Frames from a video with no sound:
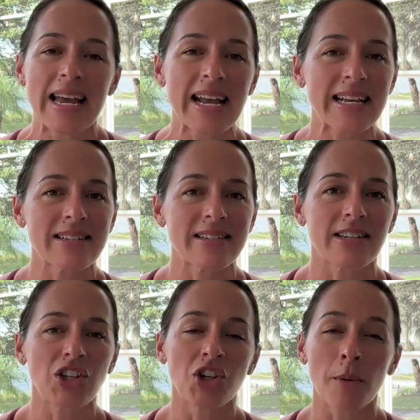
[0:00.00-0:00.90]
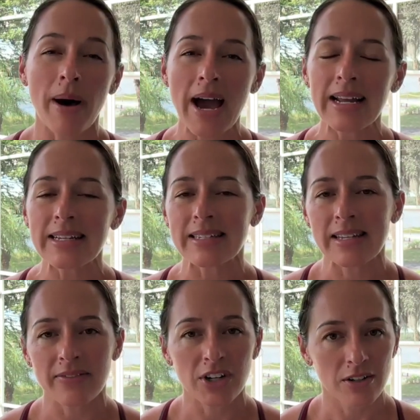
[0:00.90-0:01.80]
is your body is
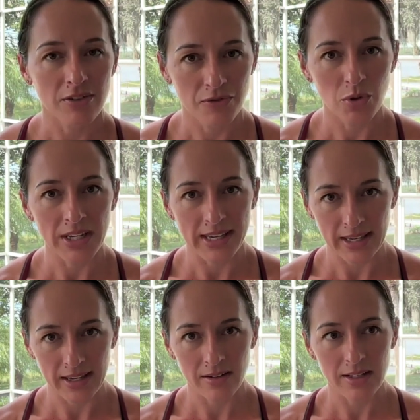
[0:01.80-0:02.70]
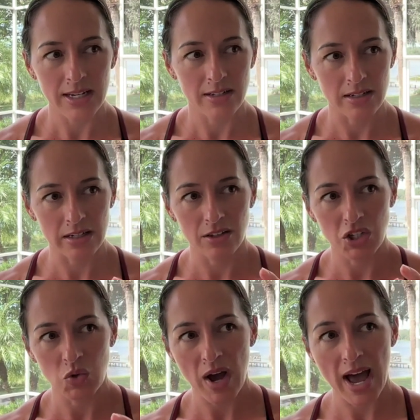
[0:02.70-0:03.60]
never going to fully heal until
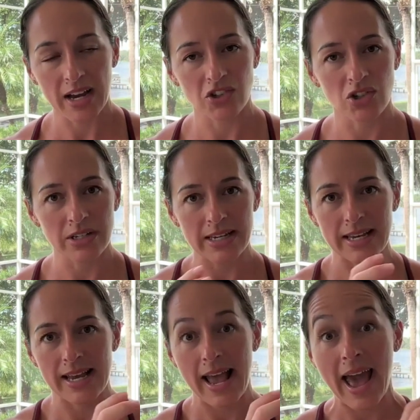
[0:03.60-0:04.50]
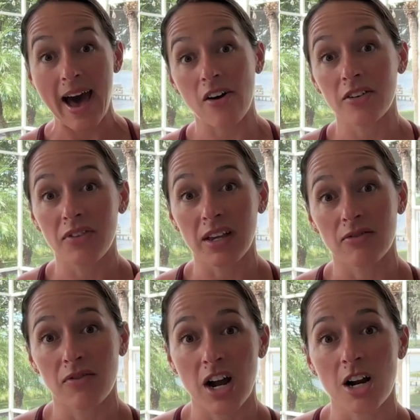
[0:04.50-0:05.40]
you actually get out of the
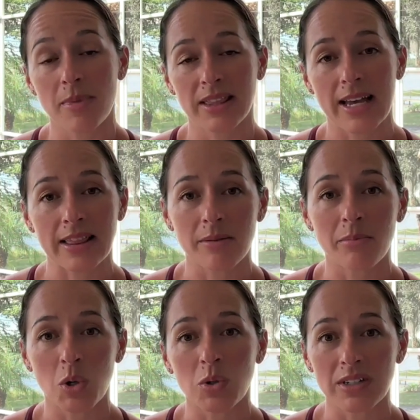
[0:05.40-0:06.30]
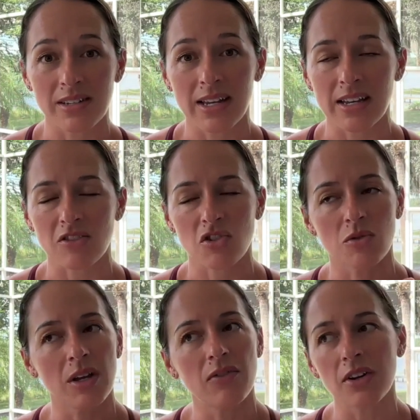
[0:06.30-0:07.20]
environment that the mold is in.
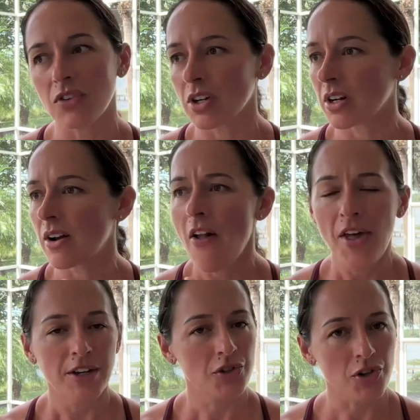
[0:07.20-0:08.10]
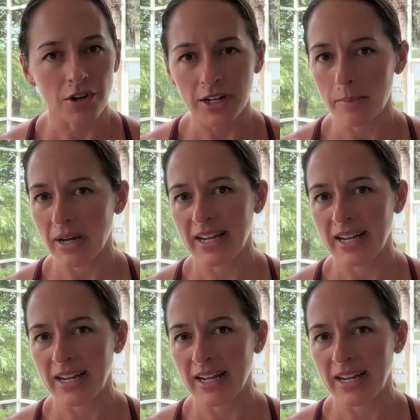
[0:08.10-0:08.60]
So even if you're starting